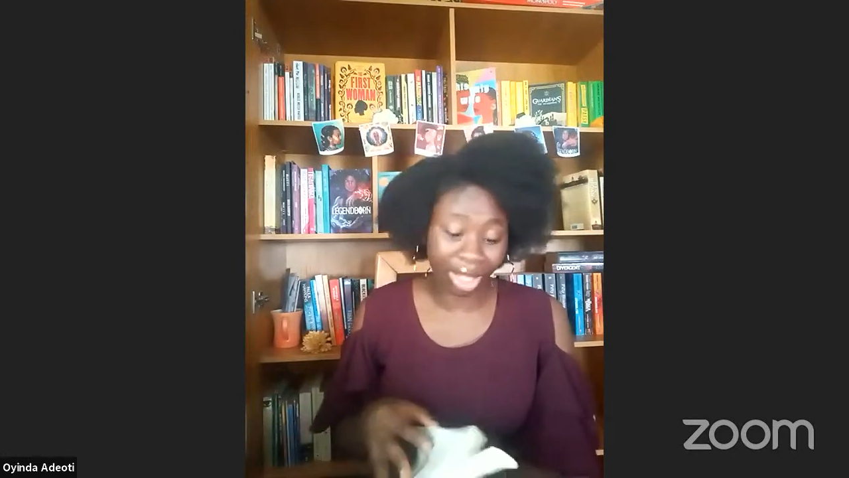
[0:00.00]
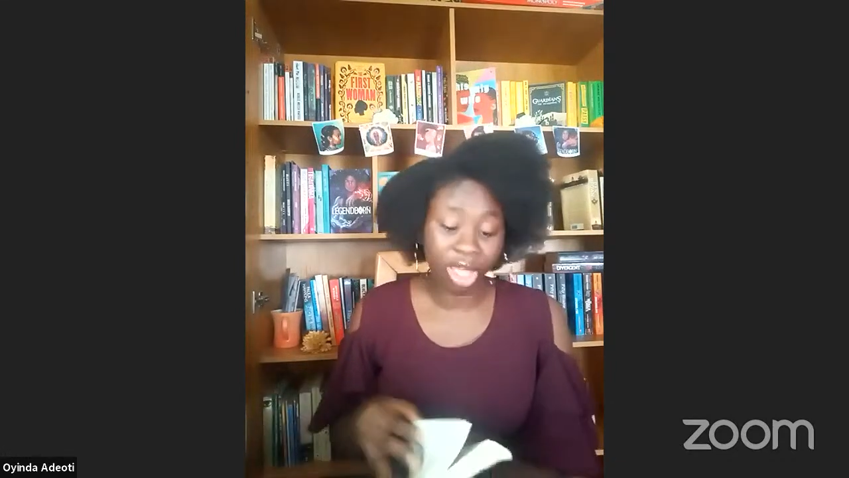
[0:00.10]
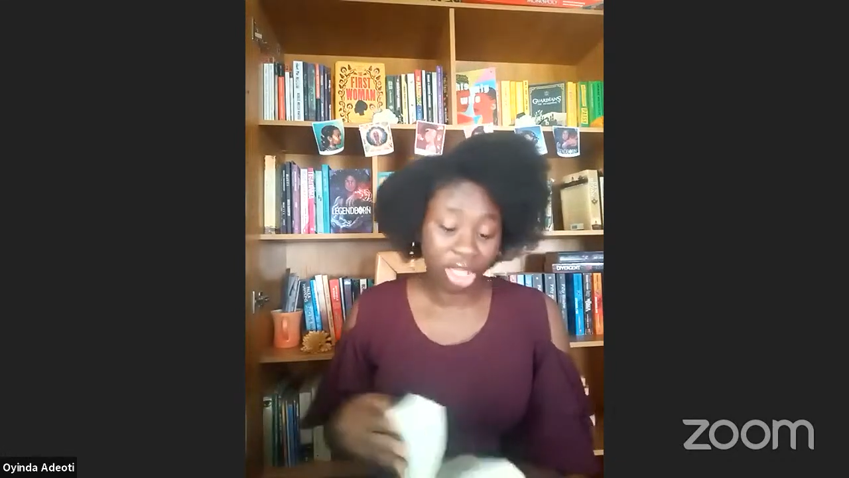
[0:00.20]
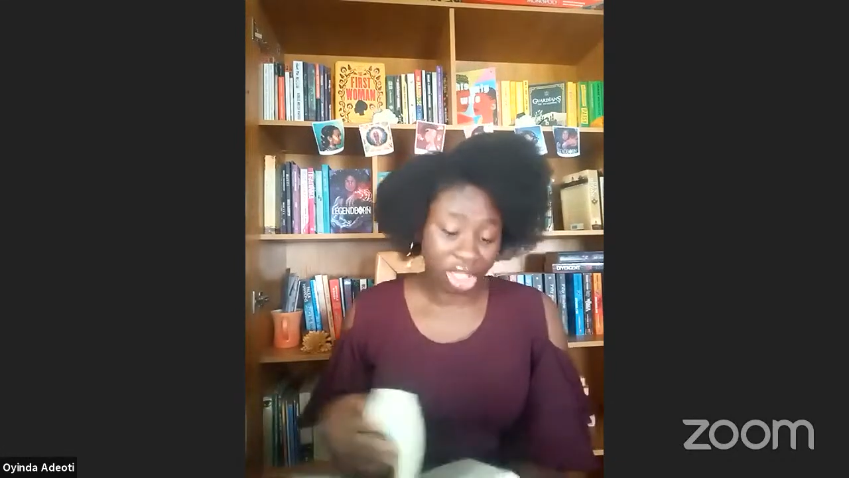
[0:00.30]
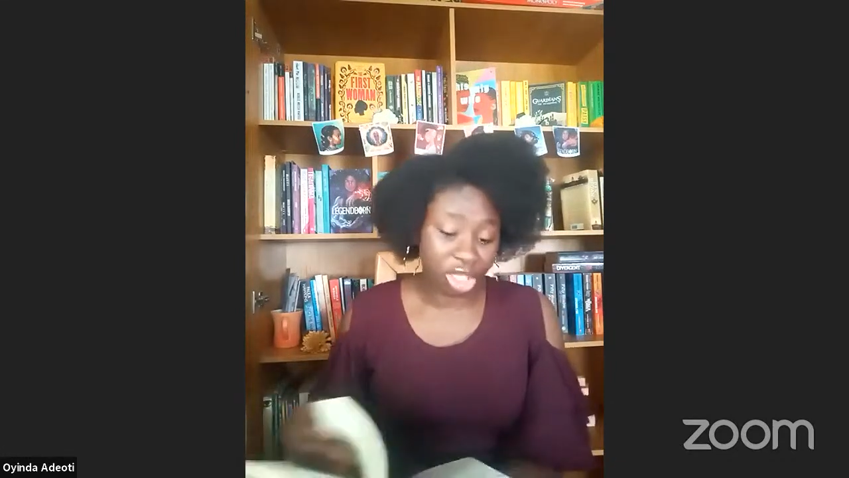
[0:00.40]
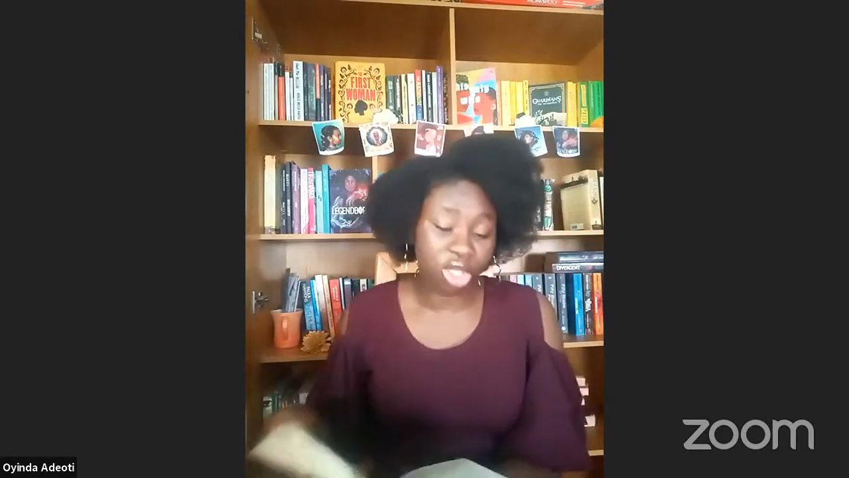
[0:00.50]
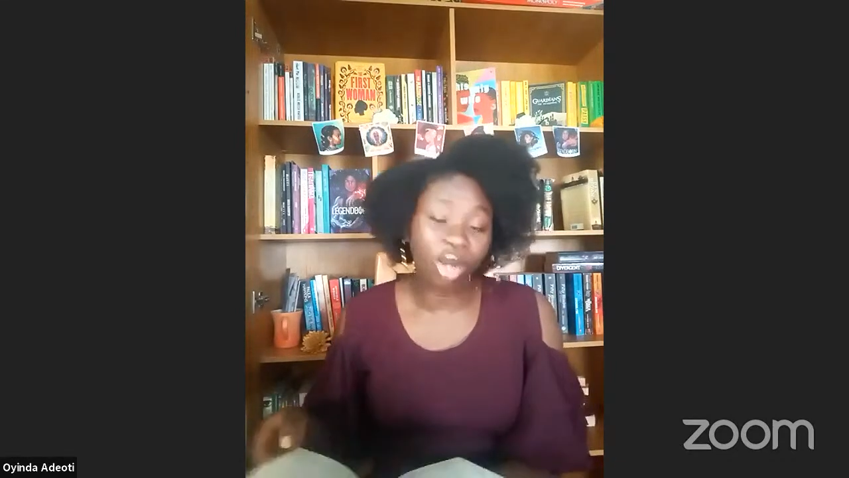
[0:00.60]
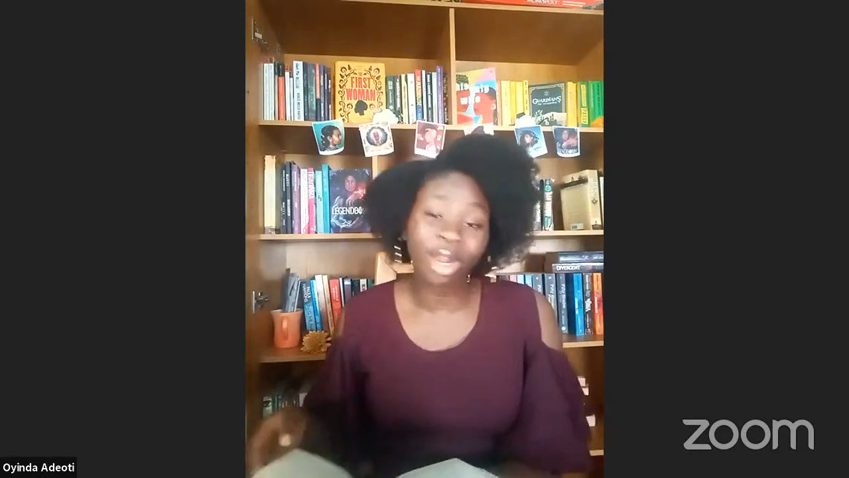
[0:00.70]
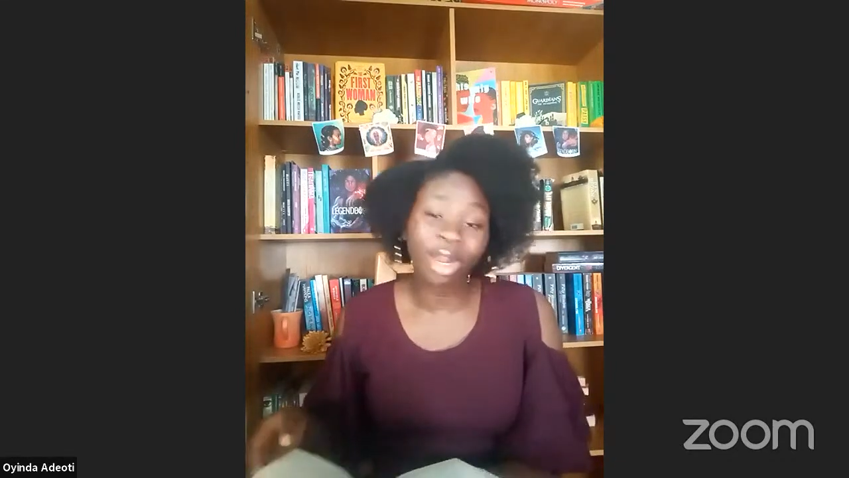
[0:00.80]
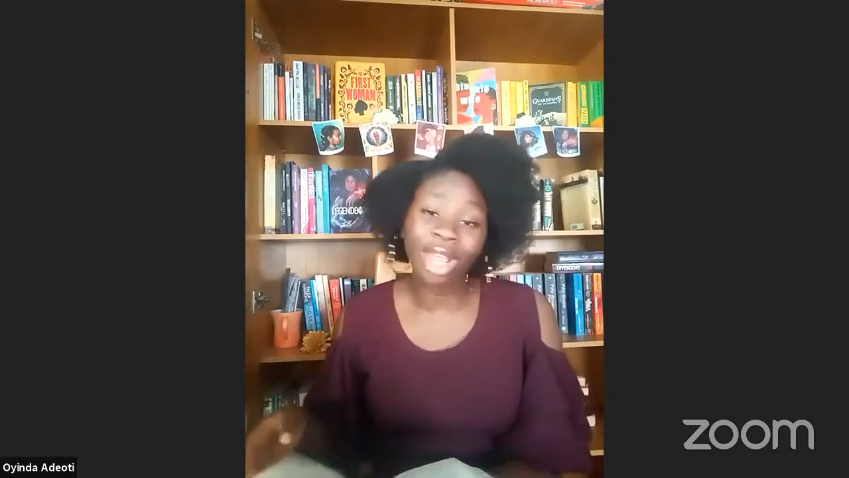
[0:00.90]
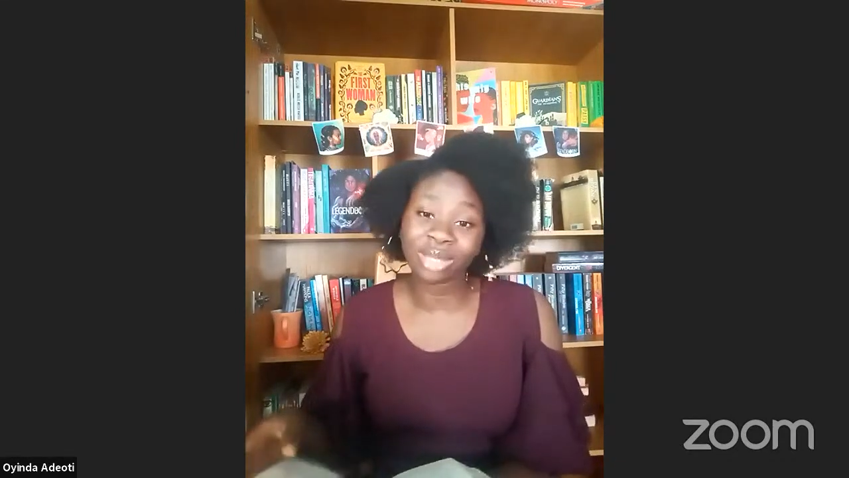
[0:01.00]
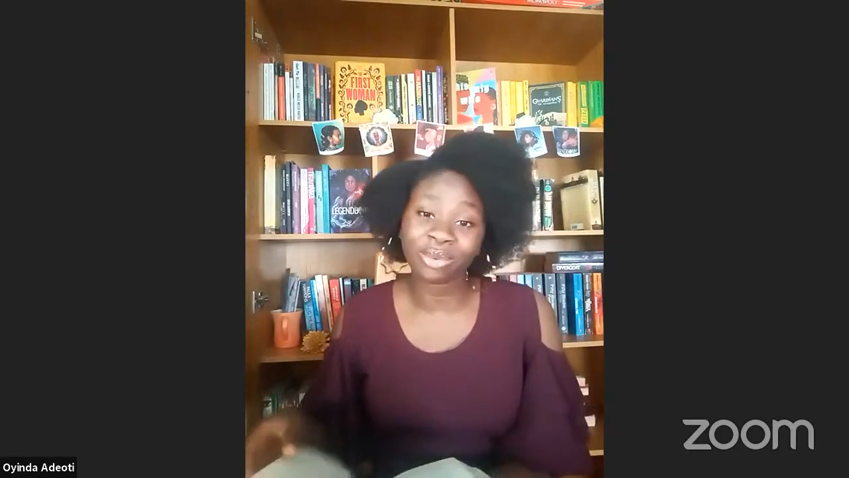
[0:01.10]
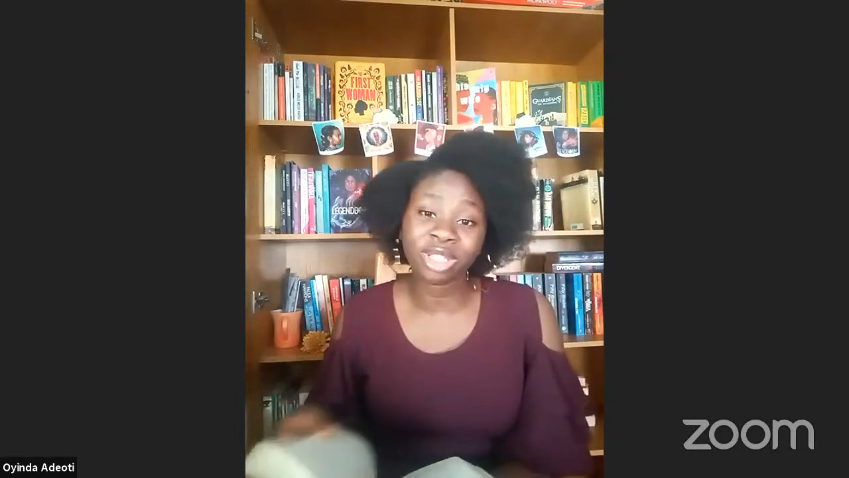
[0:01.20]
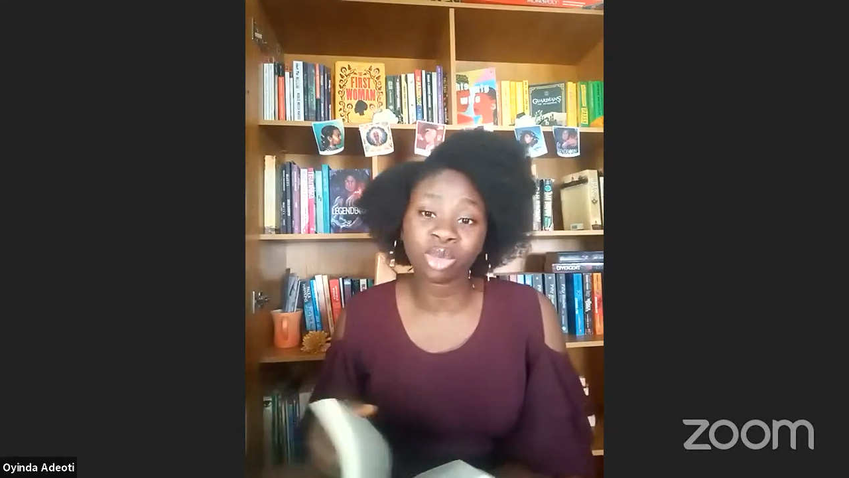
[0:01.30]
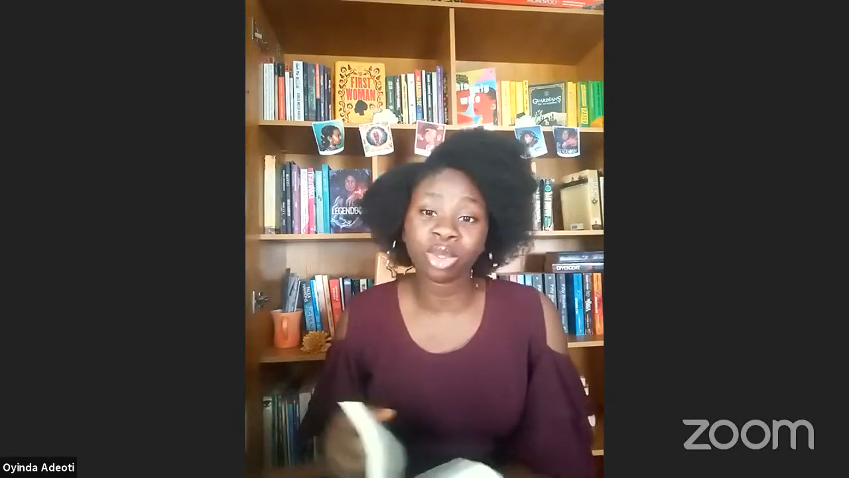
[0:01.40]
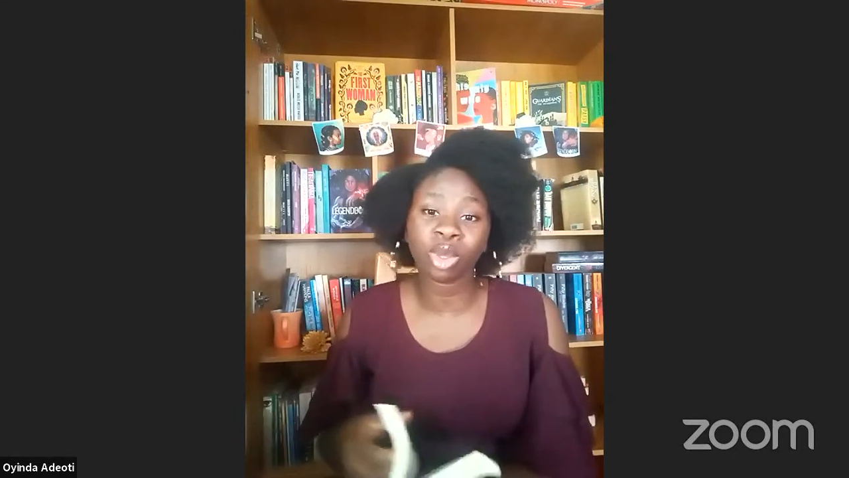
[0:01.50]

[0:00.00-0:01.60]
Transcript: Like she showed expertise